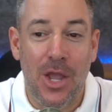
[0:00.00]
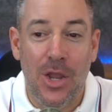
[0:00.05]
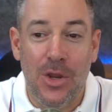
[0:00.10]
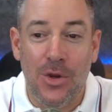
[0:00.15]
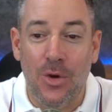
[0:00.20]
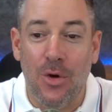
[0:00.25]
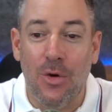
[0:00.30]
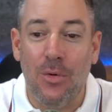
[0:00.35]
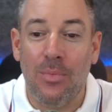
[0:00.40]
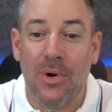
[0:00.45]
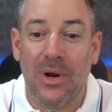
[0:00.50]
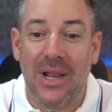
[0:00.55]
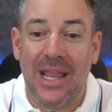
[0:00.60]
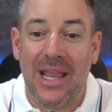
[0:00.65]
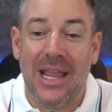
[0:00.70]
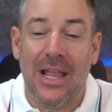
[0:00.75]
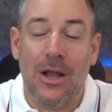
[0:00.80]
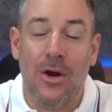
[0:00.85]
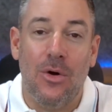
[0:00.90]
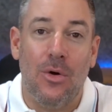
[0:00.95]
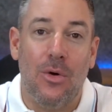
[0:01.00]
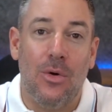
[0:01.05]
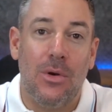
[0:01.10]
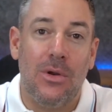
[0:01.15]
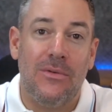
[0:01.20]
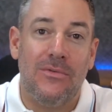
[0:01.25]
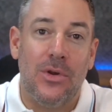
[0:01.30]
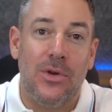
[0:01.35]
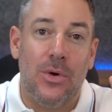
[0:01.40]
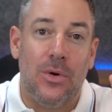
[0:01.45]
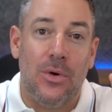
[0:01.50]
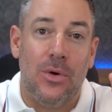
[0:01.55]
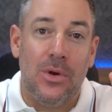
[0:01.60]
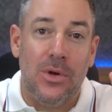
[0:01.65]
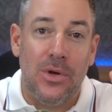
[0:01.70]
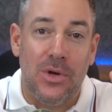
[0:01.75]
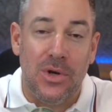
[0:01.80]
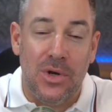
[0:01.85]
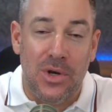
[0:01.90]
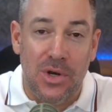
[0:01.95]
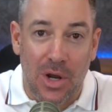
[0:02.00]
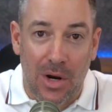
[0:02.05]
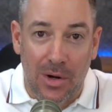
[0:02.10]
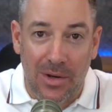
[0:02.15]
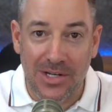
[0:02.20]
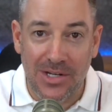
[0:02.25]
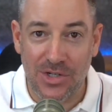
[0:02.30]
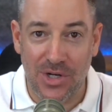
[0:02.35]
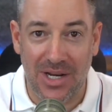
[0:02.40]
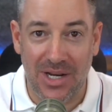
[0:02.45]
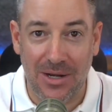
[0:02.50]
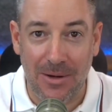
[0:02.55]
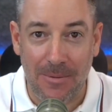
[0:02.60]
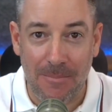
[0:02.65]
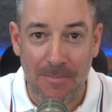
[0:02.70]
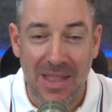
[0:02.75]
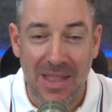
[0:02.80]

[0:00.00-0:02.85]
You're bringing all of your knowledge in